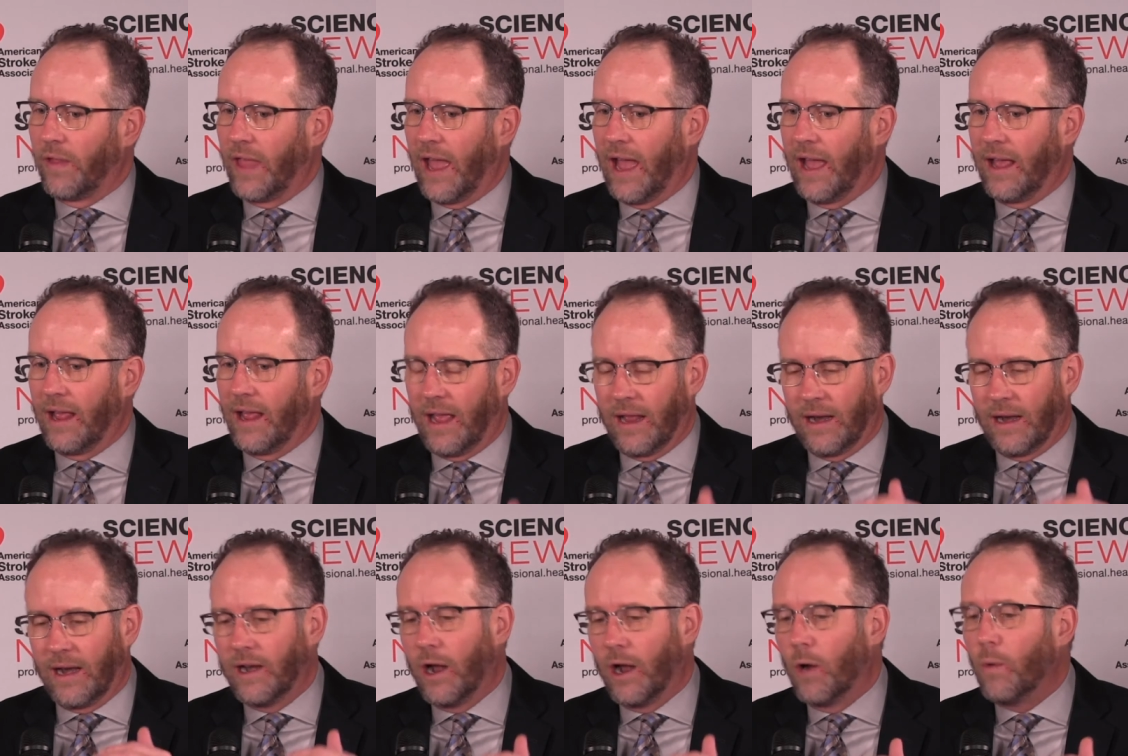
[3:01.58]
that,
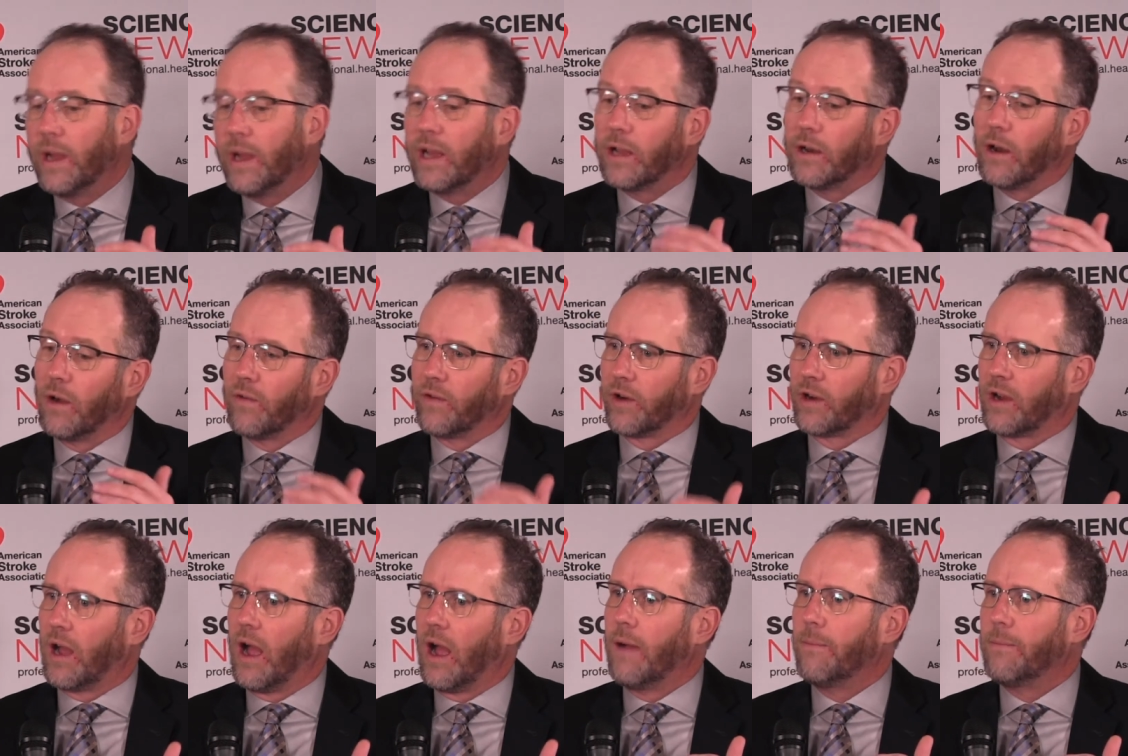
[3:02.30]
and I know we can
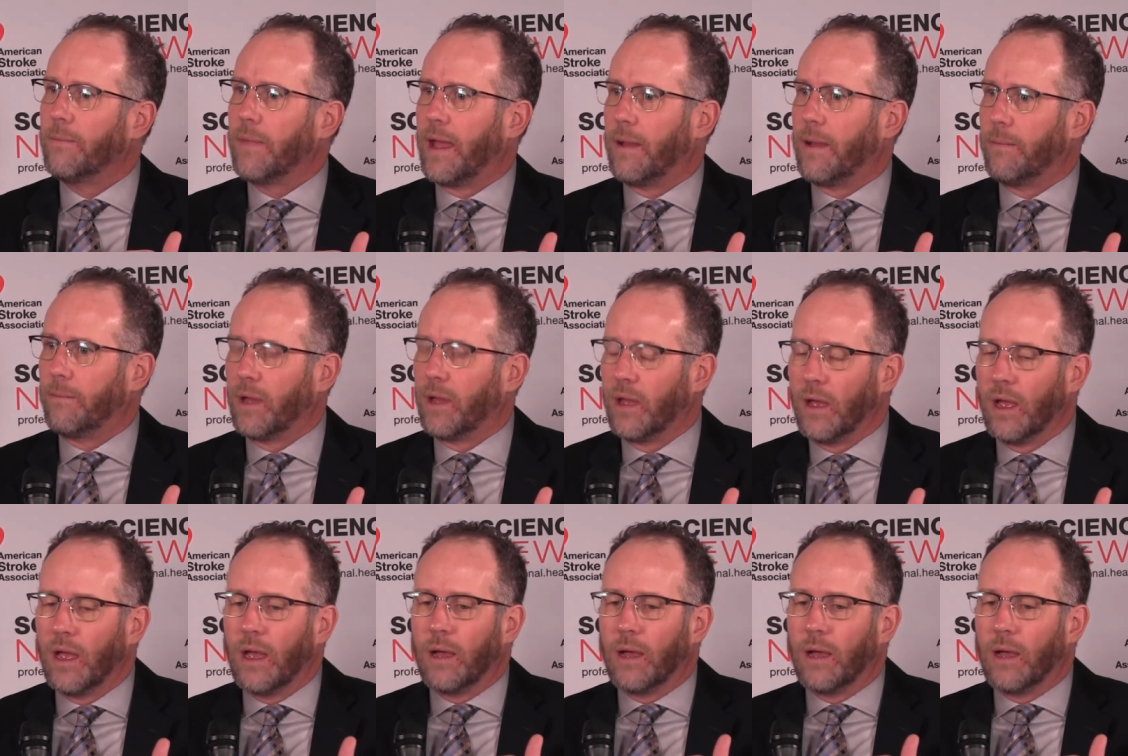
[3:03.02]
overcome them,